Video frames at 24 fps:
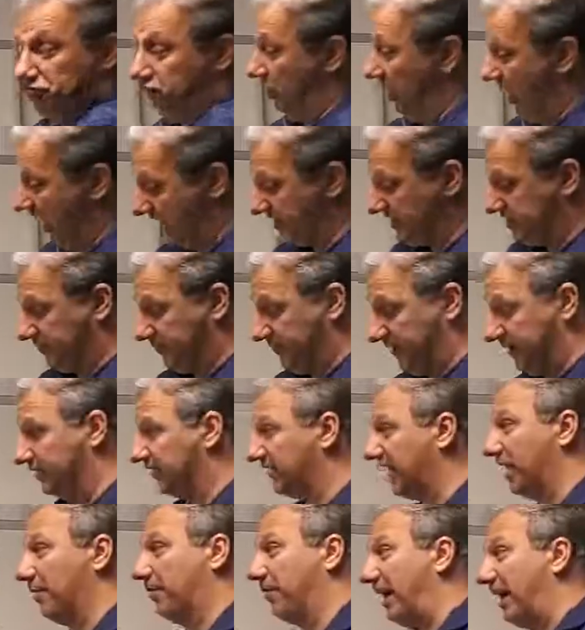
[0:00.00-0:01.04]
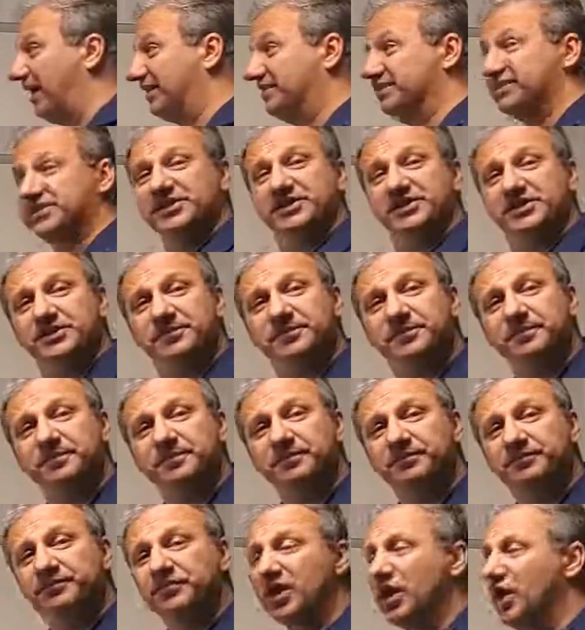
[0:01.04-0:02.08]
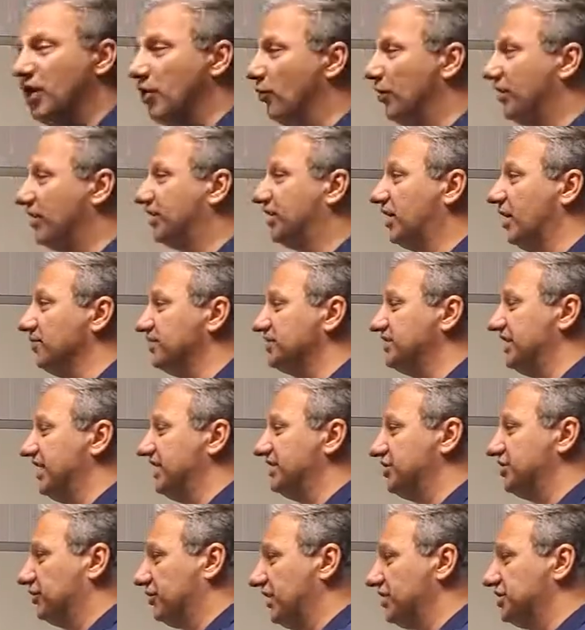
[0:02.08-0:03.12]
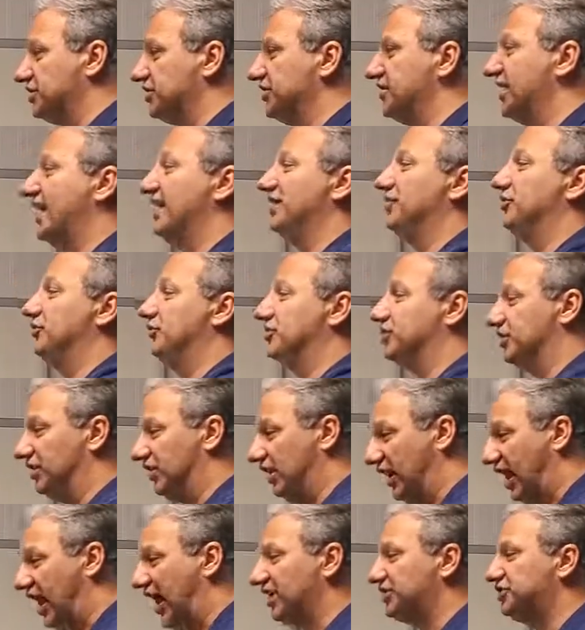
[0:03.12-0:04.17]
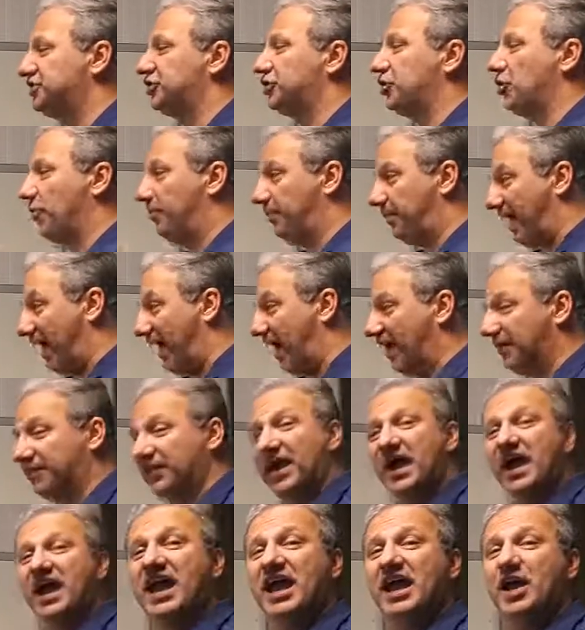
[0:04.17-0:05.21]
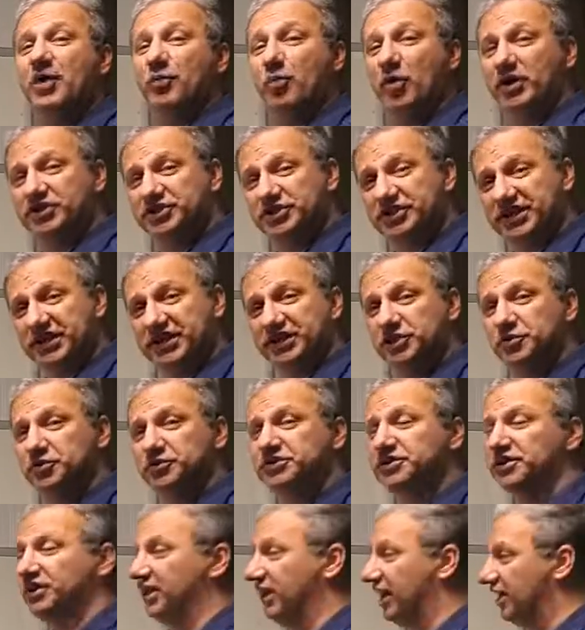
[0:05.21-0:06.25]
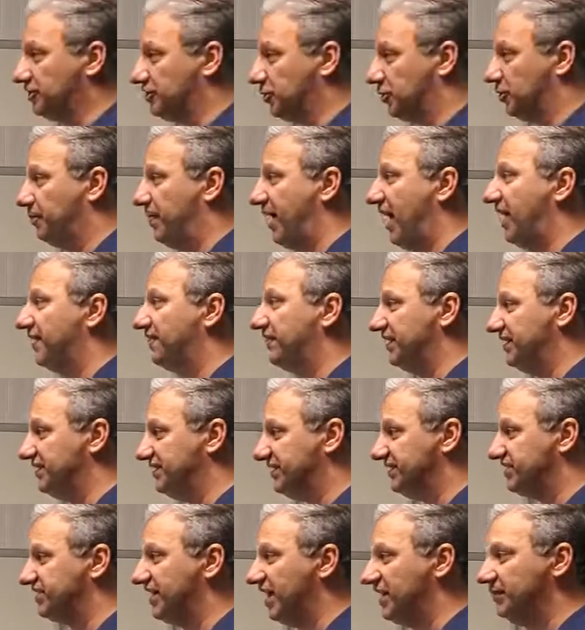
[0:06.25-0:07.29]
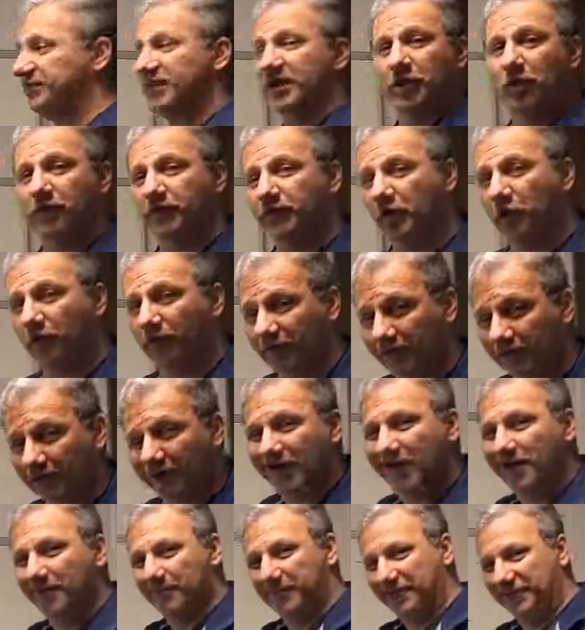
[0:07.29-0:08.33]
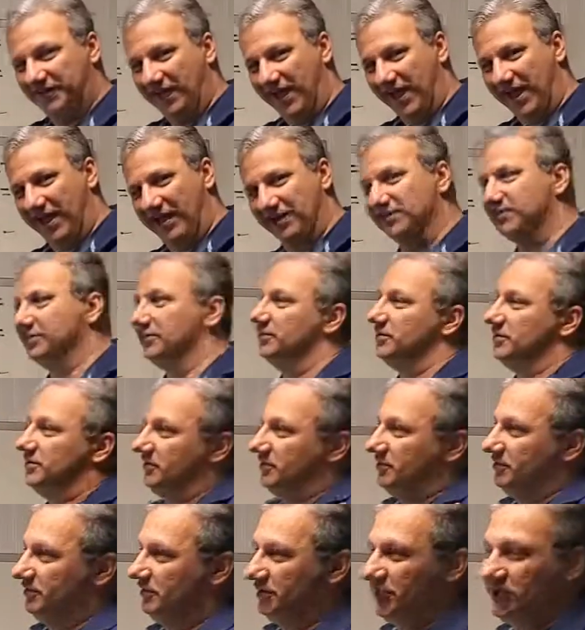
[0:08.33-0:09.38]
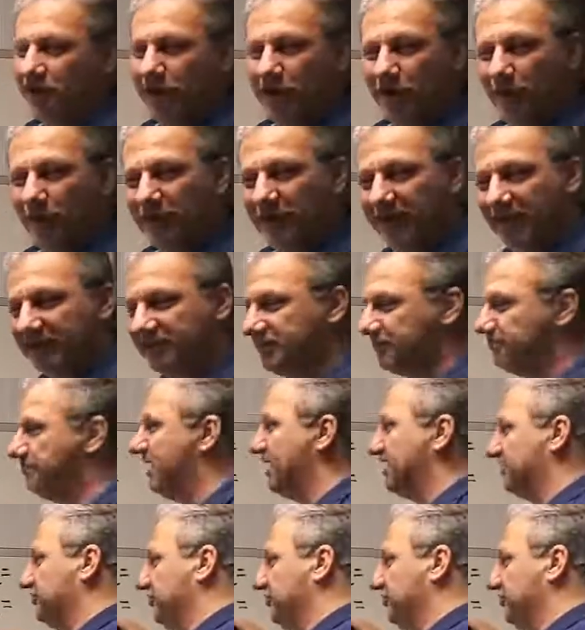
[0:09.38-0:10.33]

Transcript: there has to be, got to practice this. When it comes to integration, there's a logical path, and once you get used to the logical path, it's the same thing over and over. But then, you know, we like to mess